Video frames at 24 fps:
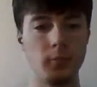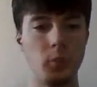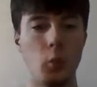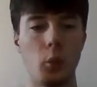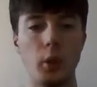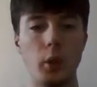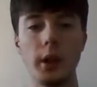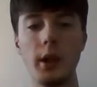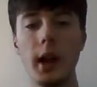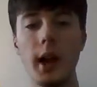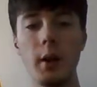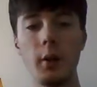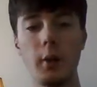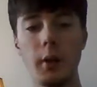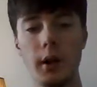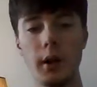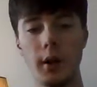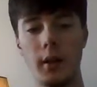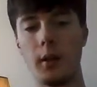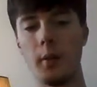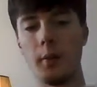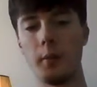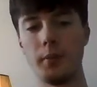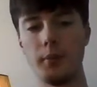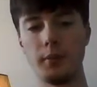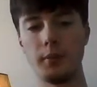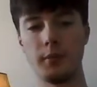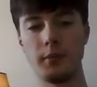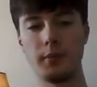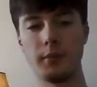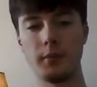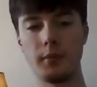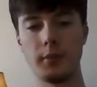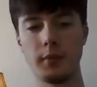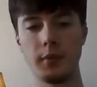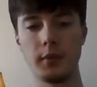We got rid of
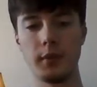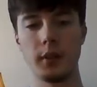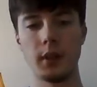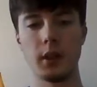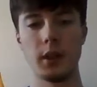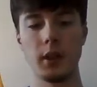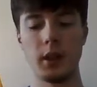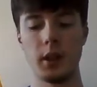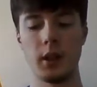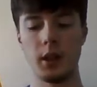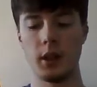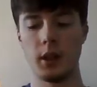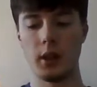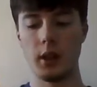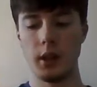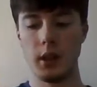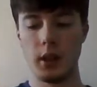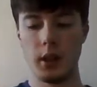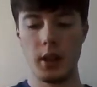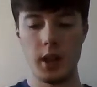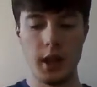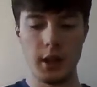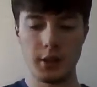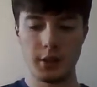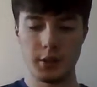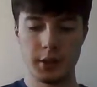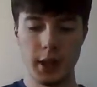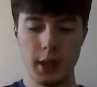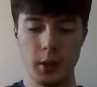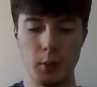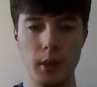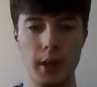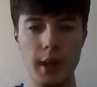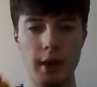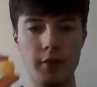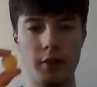them.
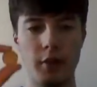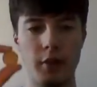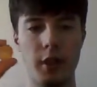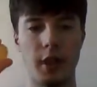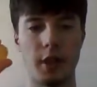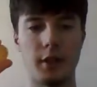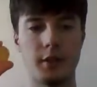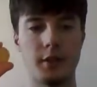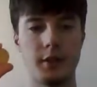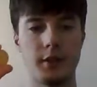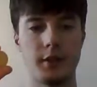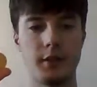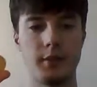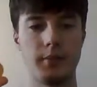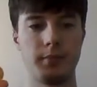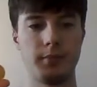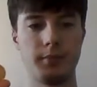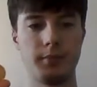Instead we have this.